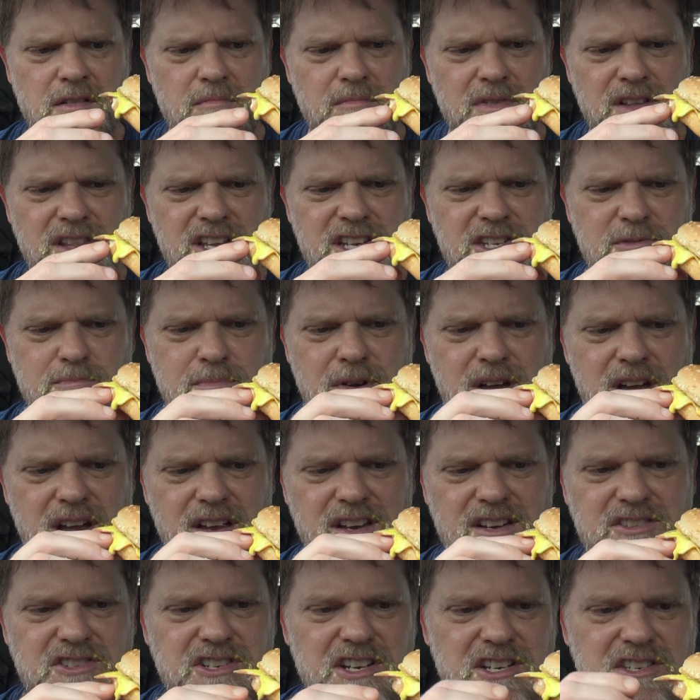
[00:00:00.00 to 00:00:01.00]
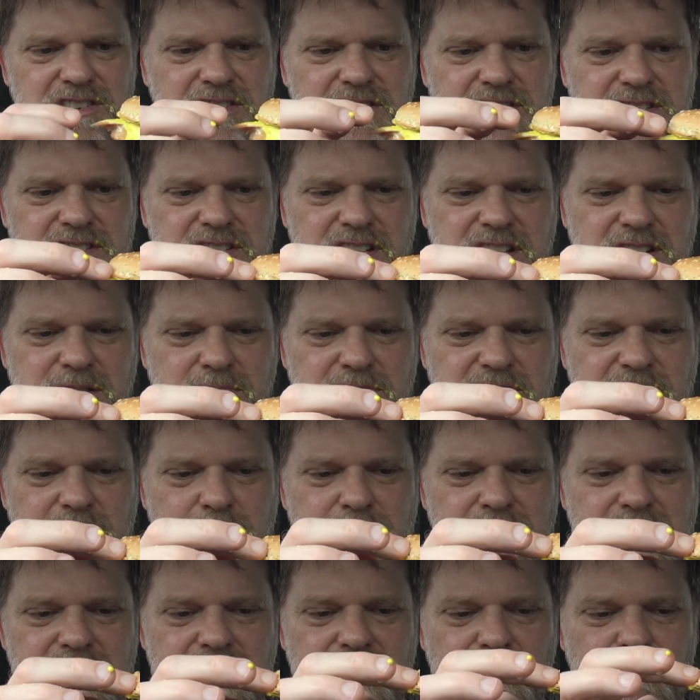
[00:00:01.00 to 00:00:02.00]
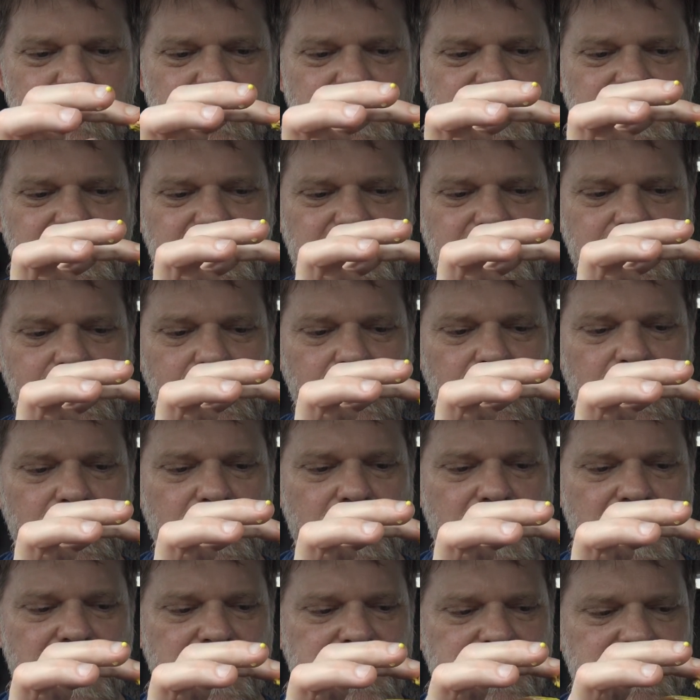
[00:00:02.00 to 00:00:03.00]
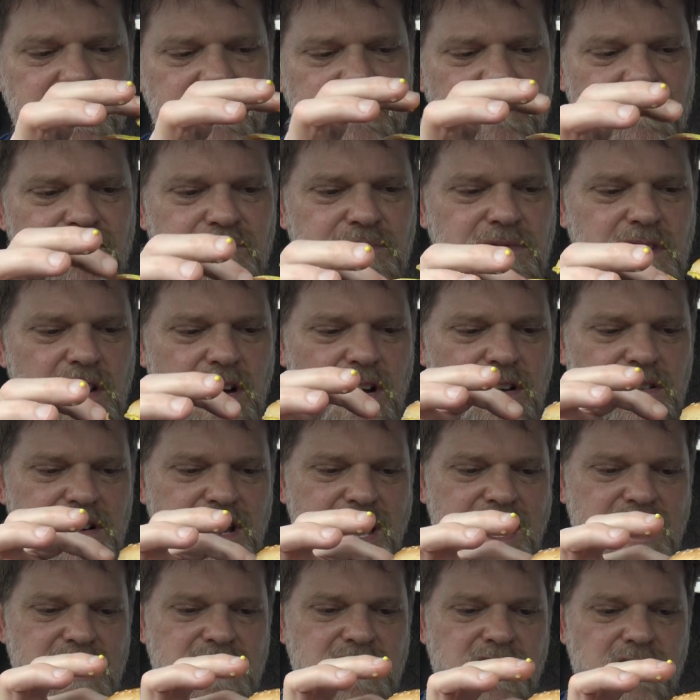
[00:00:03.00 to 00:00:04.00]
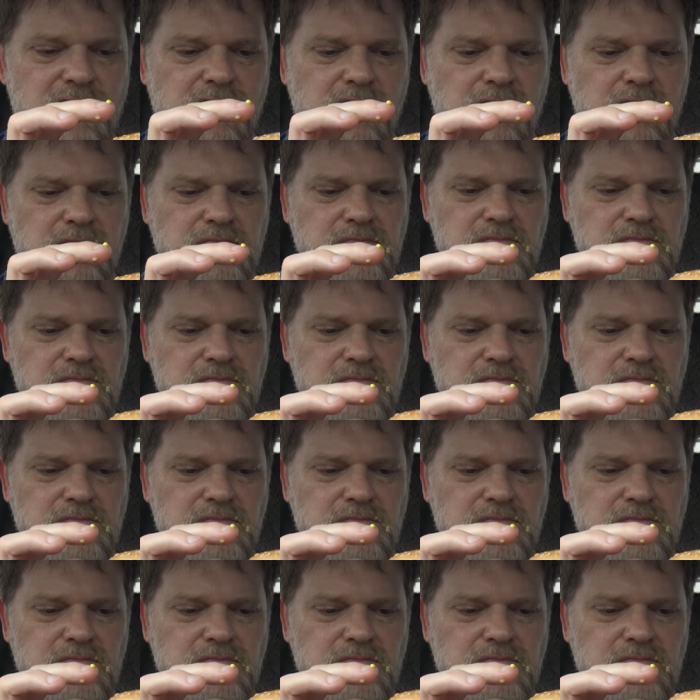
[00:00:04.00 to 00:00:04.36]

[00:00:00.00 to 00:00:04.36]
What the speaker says: But this burger just seems to be a really light on onion.